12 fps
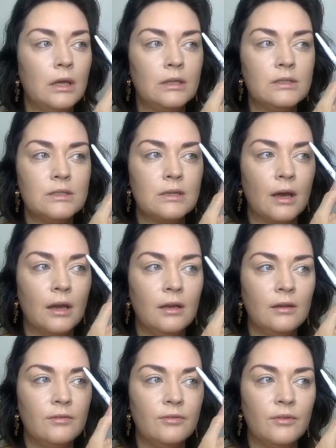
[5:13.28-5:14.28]
It's kind
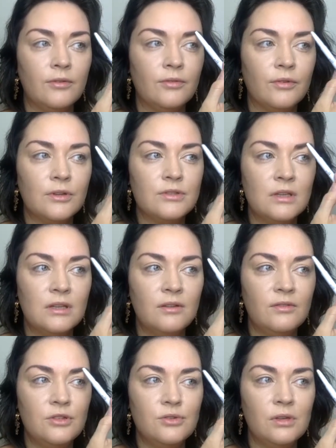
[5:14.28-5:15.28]
of first
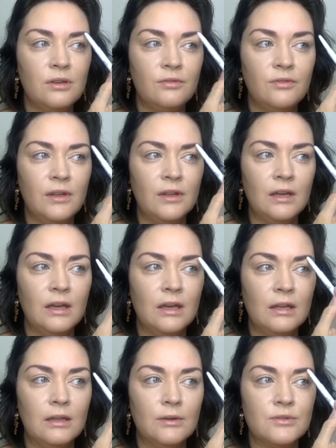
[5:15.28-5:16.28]
individually filling
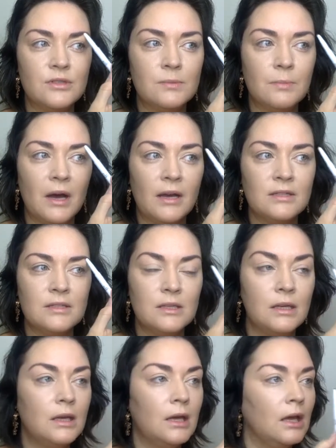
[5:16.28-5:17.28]
in those spots
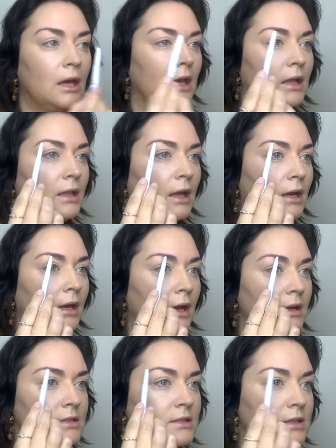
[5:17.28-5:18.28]
and then
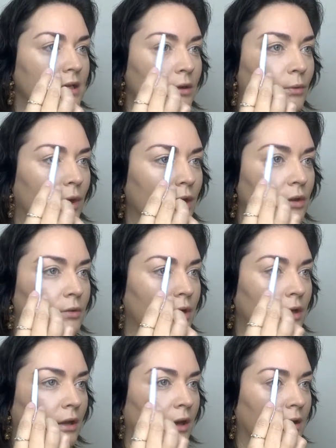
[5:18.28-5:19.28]
kind of seeing where you
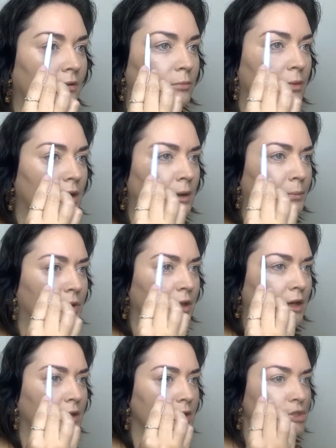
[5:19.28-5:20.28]
can kind of
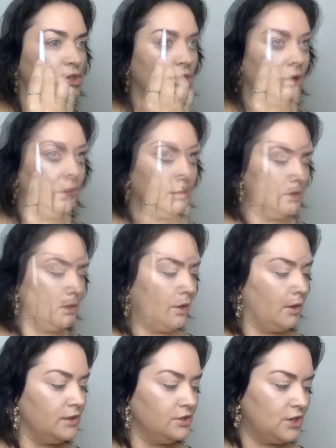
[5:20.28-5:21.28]
manipulate the shapes. So
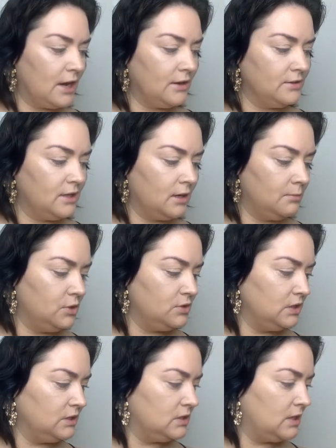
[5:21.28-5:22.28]
all the shadows that I'm
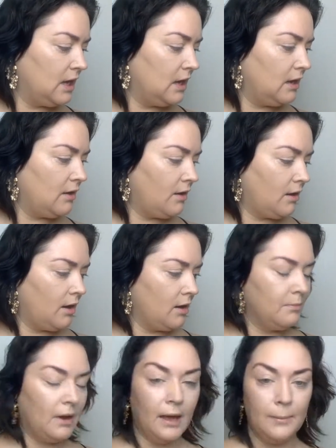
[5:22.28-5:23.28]
using today are
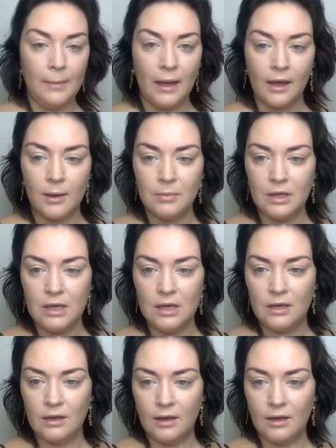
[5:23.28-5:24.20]
by Geek.